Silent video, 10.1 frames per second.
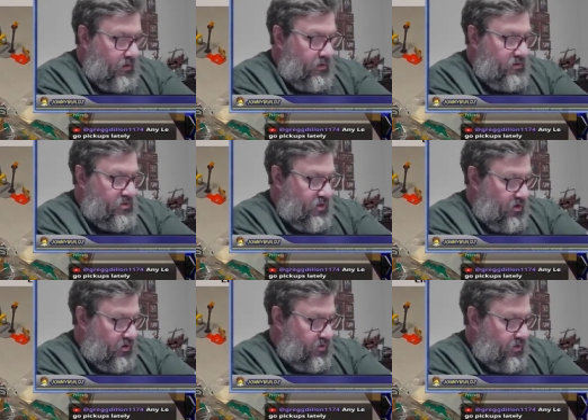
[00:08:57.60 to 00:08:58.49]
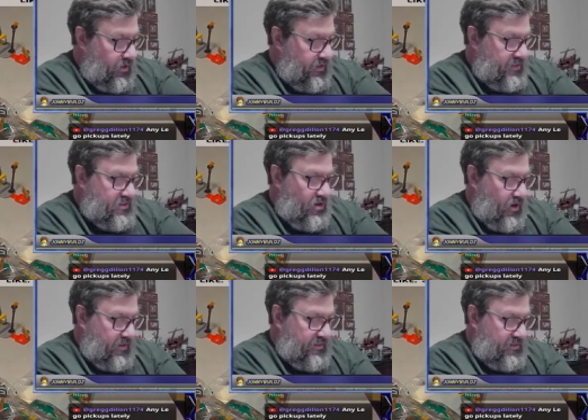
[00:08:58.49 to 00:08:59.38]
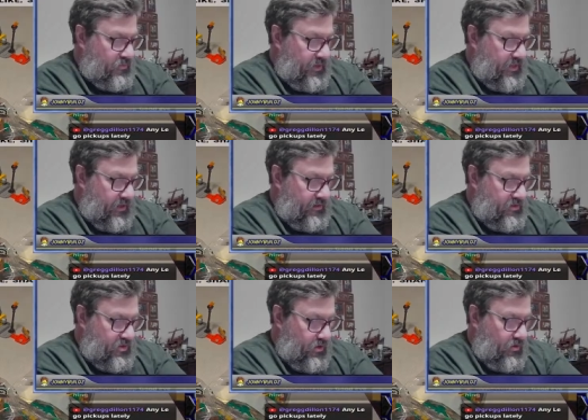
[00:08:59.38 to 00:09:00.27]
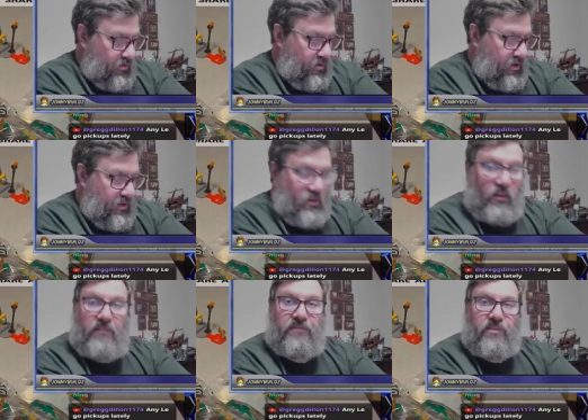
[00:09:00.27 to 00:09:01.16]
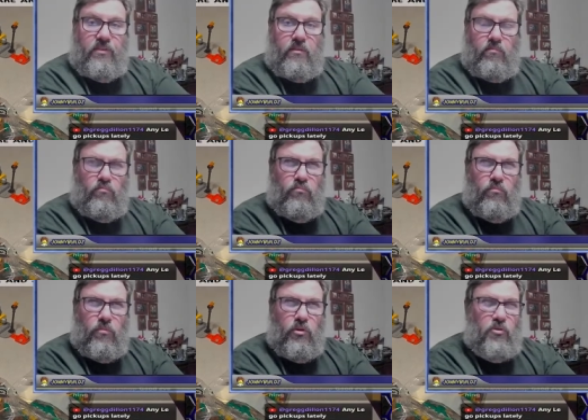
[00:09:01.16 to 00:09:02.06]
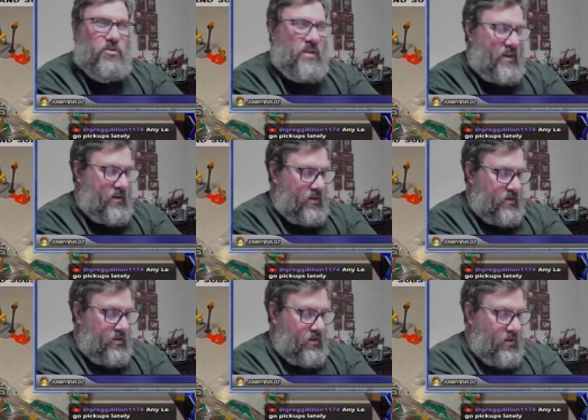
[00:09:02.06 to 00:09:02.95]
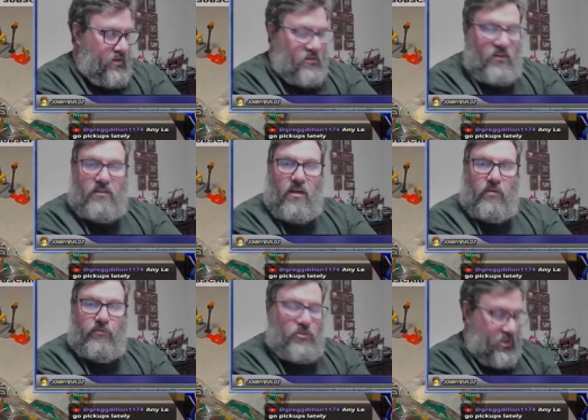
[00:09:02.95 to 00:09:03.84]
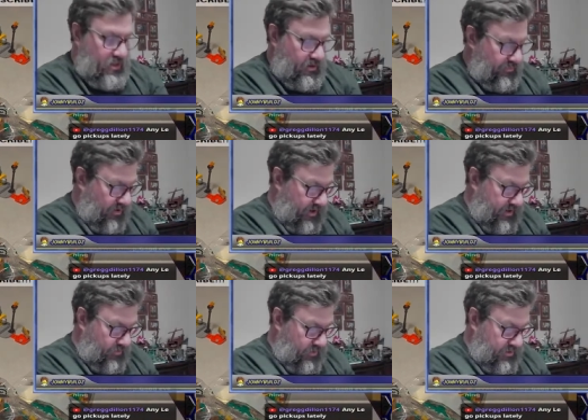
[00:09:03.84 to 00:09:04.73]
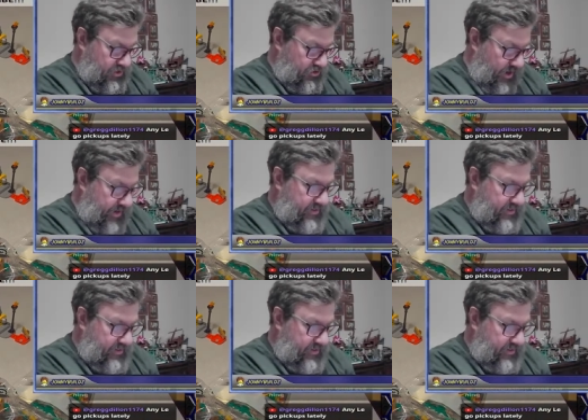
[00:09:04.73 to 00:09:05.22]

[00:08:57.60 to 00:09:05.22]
So let's talk this weekend. So left Thursday to head down to Virginia. Friday was track